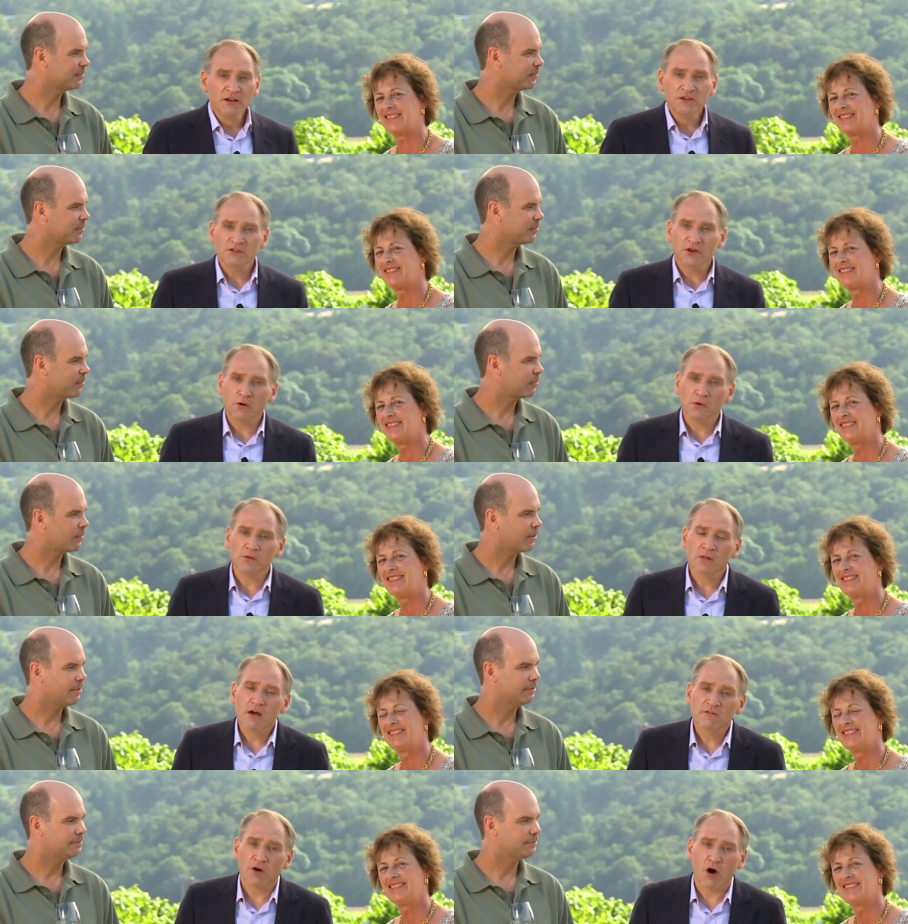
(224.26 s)
Speaker 1: So
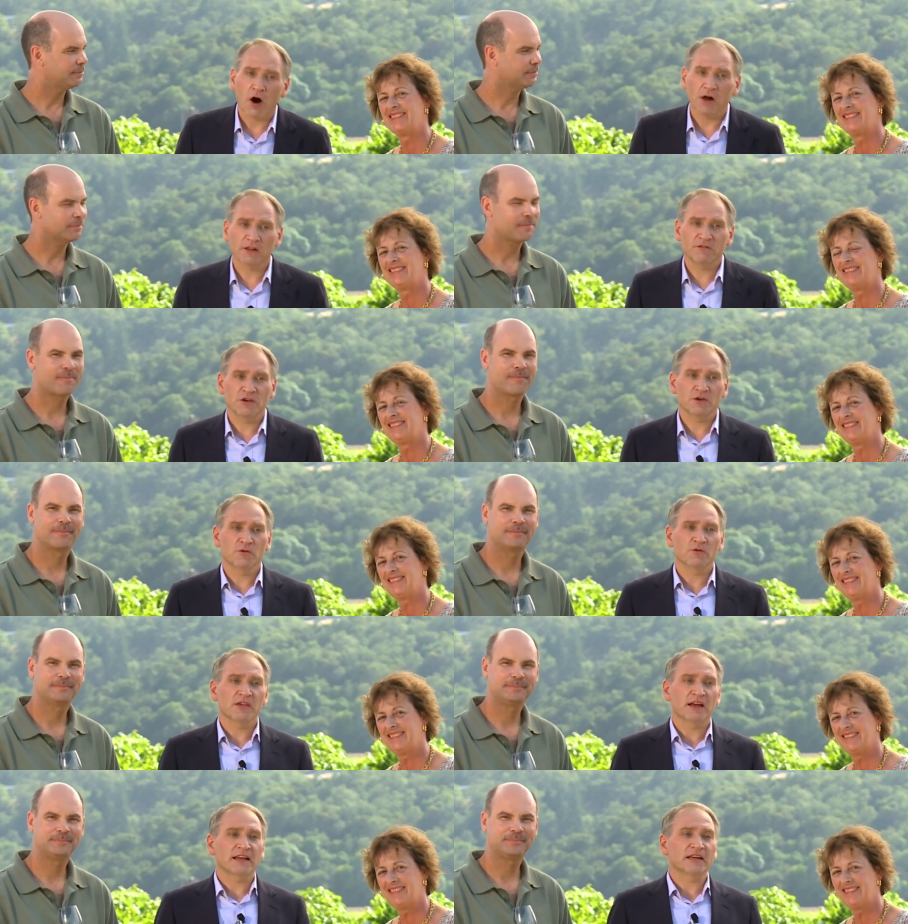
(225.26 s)
for all of you
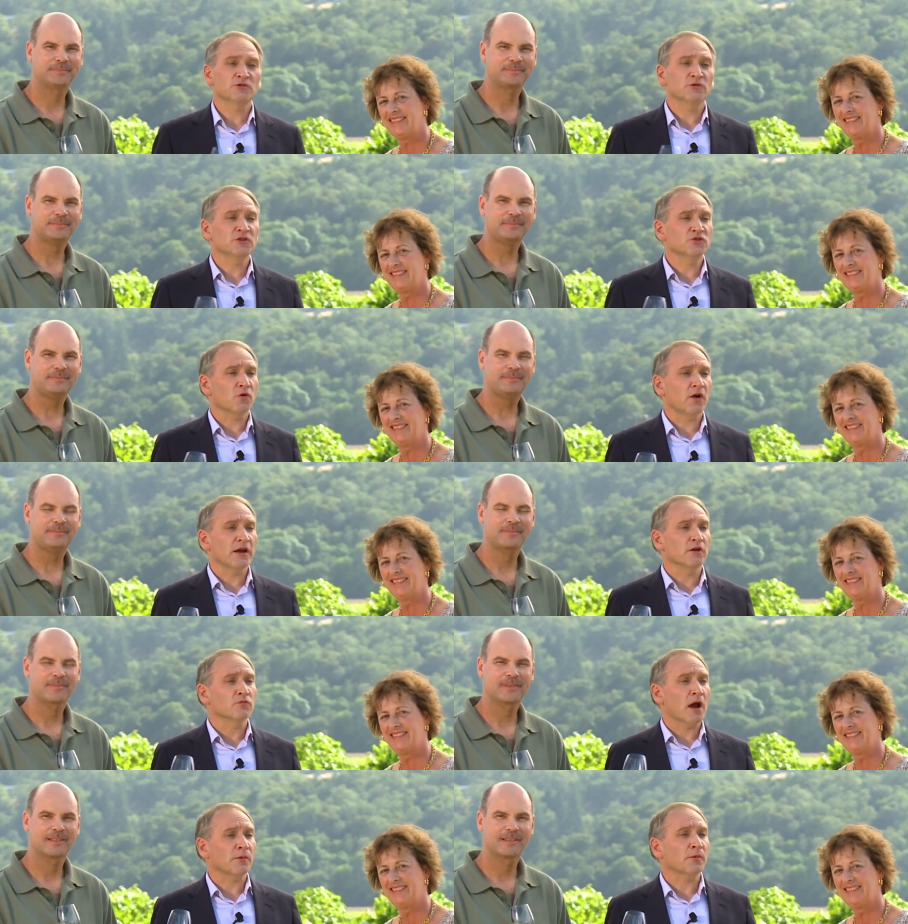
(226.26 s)
that get to enjoy
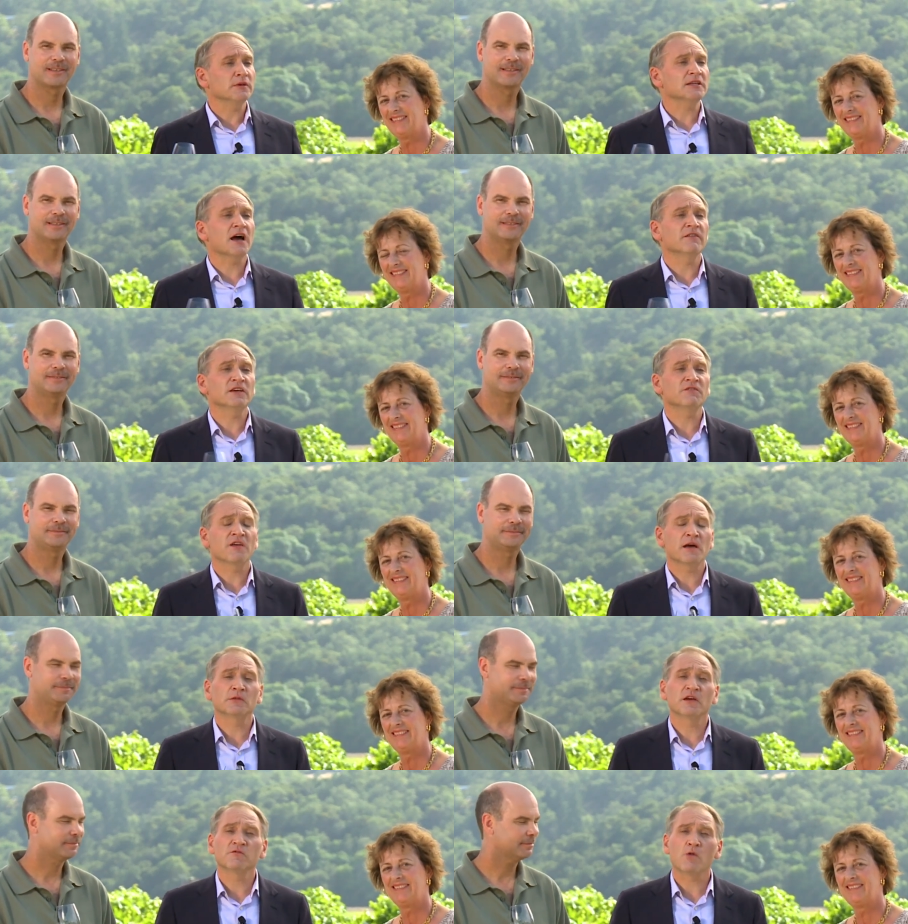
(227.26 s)
Robert Mondavi
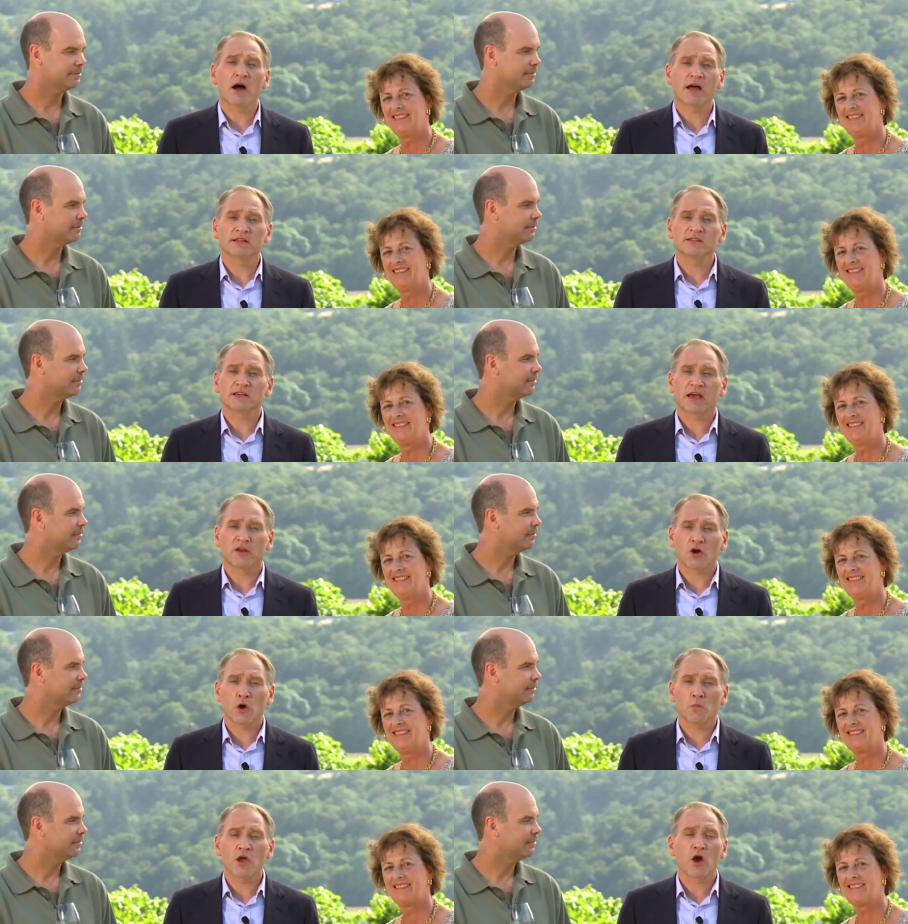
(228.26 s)
family of wines at
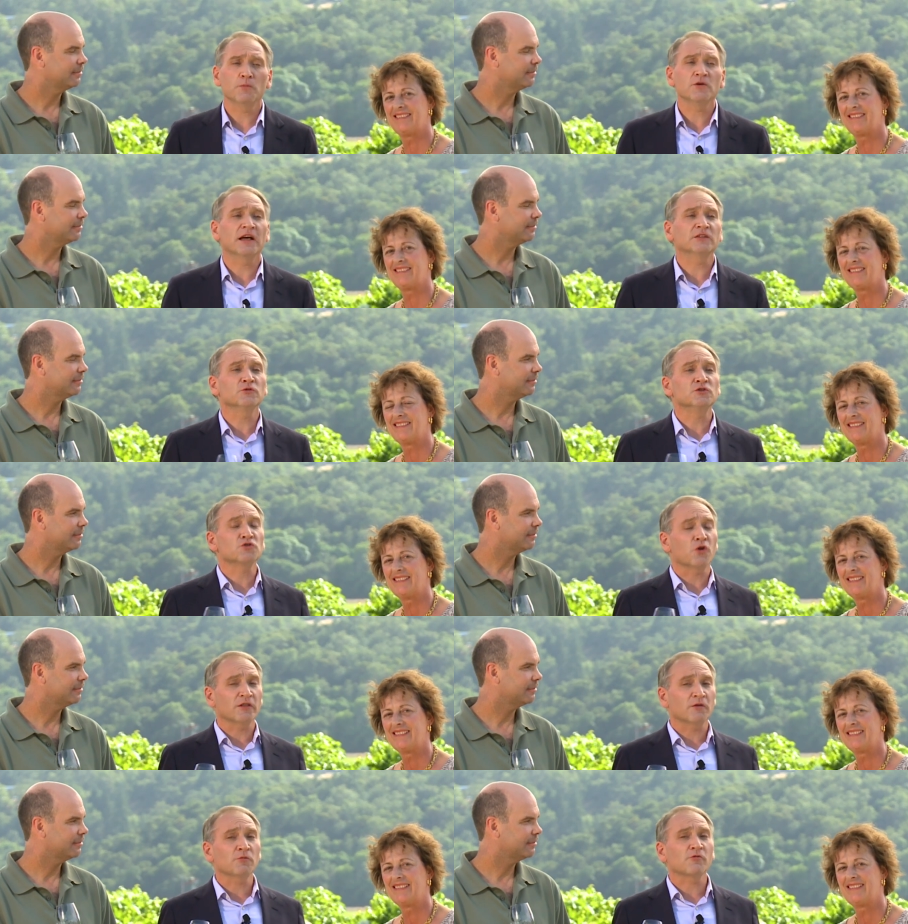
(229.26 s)
home, we hope you get to
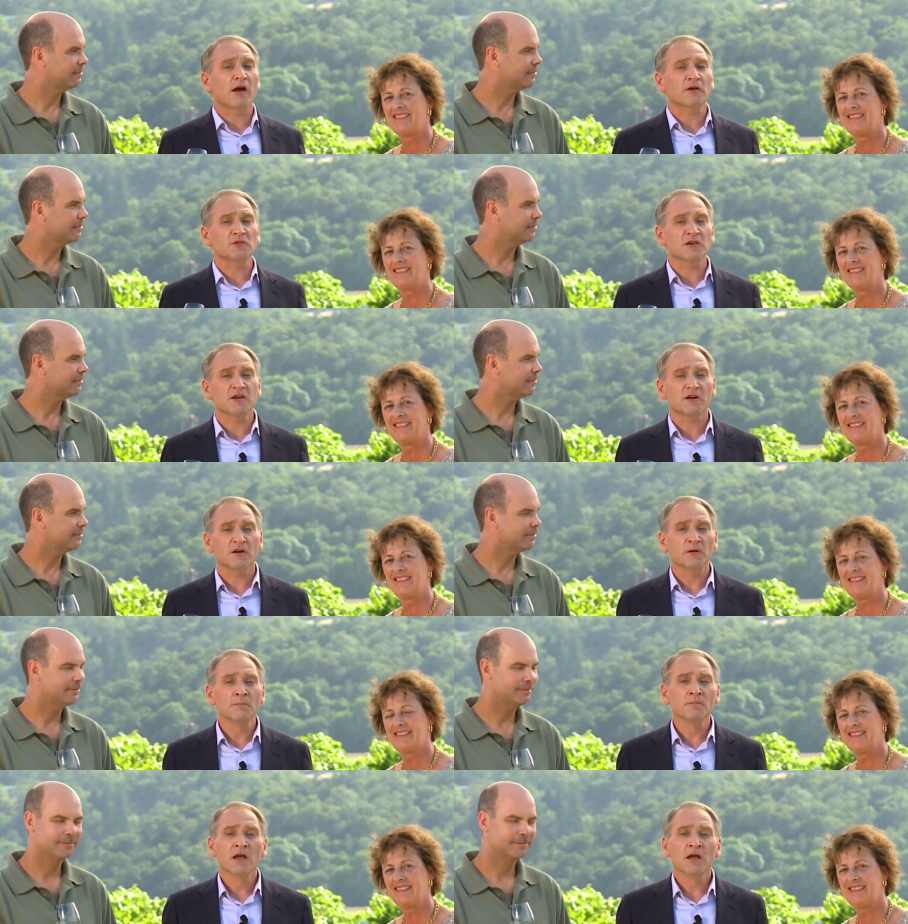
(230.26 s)
enjoy them throughout the year,